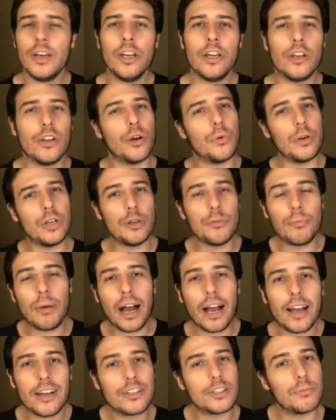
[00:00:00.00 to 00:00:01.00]
when you
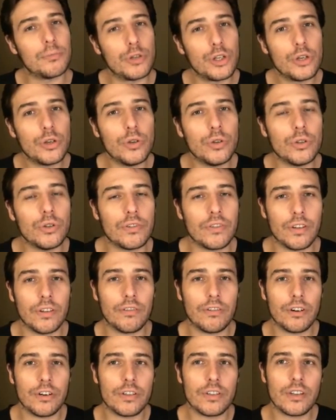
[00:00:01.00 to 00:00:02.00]
buy some shoes for the
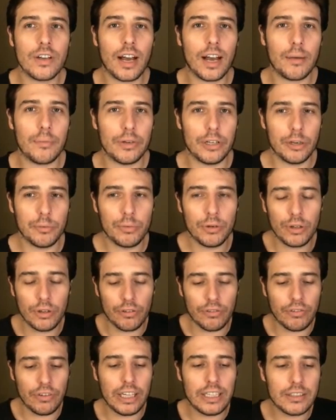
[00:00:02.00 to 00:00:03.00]
first time and you put your
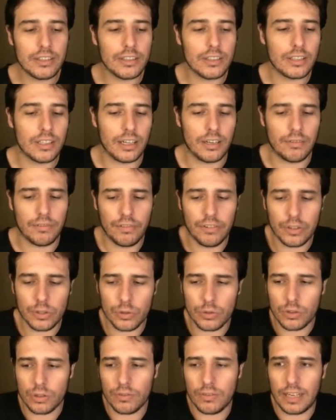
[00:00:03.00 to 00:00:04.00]
feet into them, it feels
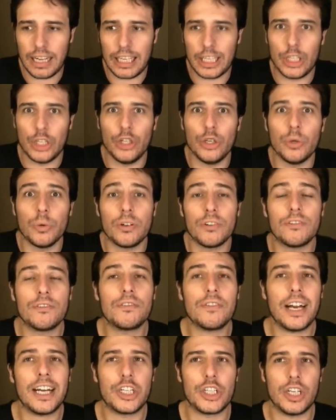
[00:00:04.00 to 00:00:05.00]
sort of like new and
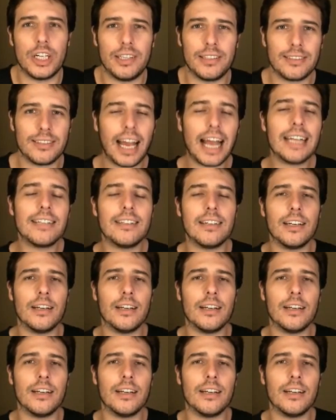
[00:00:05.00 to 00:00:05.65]
fresh and exciting.